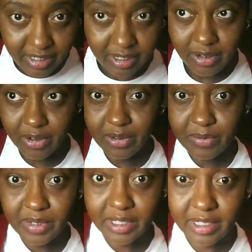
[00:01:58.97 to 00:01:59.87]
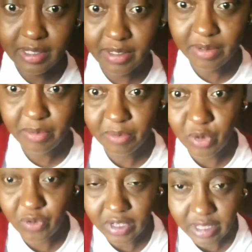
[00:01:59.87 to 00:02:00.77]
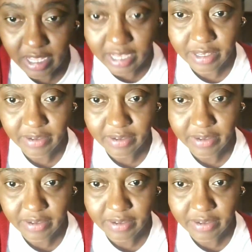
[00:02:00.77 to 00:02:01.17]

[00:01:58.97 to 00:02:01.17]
hold on, let's see something, move the light.